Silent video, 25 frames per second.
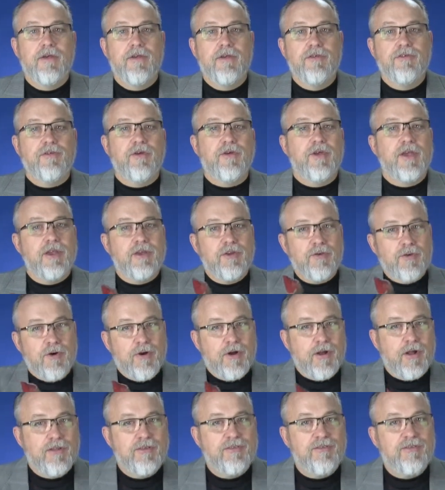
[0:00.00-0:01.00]
So get to
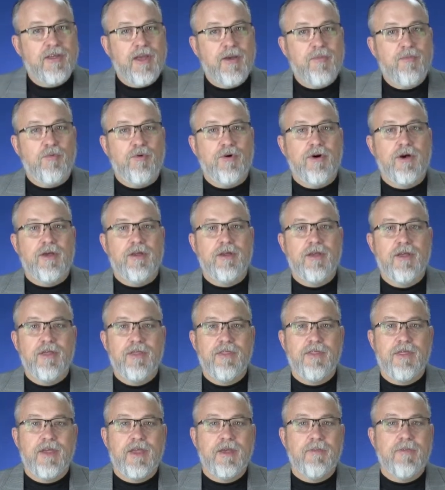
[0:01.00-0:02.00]
work on step 1.
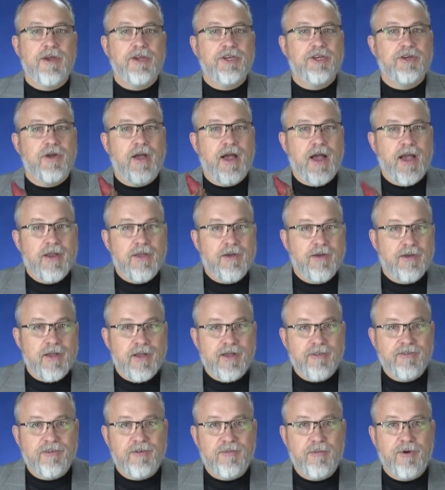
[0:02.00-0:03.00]
Think about your ideal
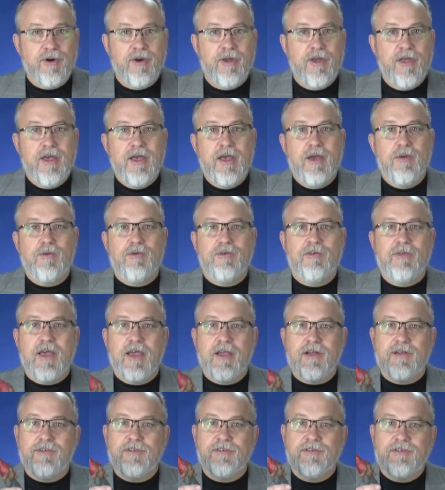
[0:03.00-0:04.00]
customer. We'll
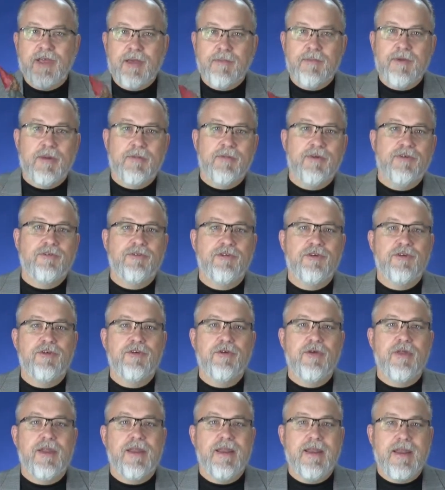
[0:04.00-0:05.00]
tackle step number
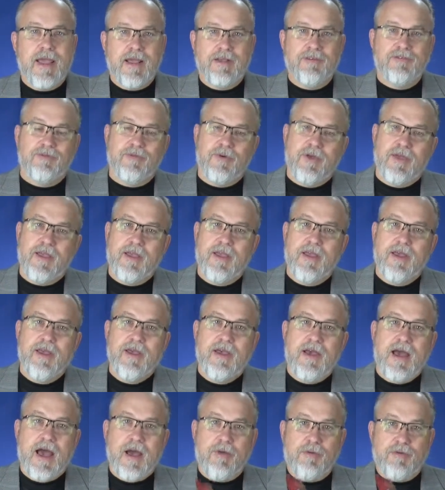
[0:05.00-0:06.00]
2 next week.
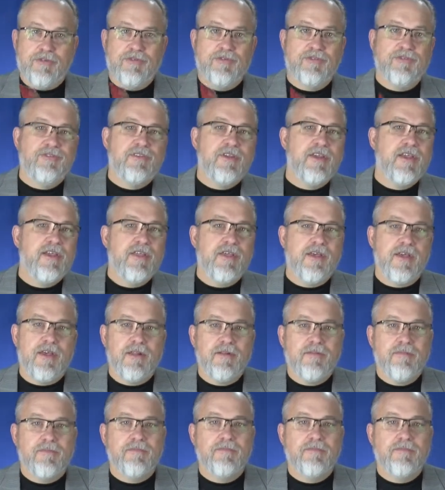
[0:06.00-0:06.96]
I will see you then.